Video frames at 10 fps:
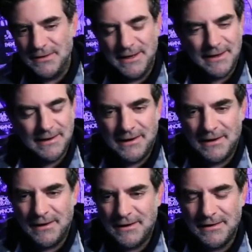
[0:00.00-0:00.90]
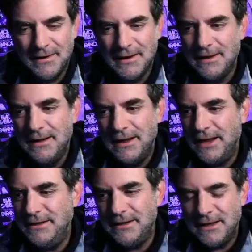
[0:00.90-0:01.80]
Like,
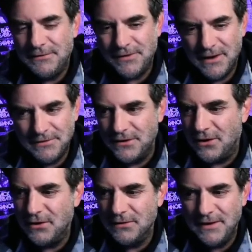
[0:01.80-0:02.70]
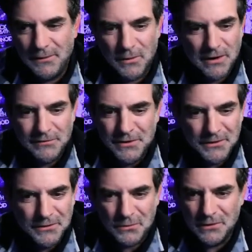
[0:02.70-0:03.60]
and you can get it for nothing all day, wherever you are
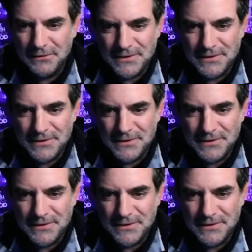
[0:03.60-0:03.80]
in the world.